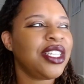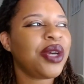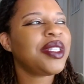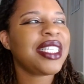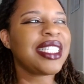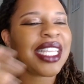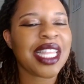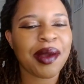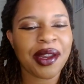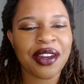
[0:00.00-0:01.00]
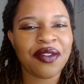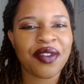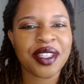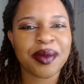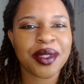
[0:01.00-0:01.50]
No one says anything about an
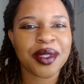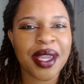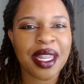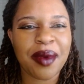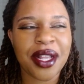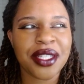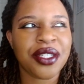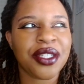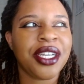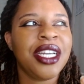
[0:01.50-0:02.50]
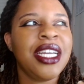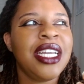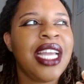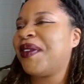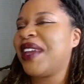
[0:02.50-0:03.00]
invisible spaghetti monster.
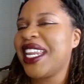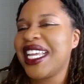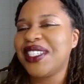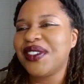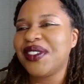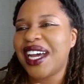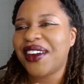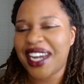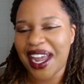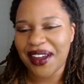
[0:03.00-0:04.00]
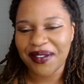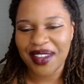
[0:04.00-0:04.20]
I'm getting into a lot right now.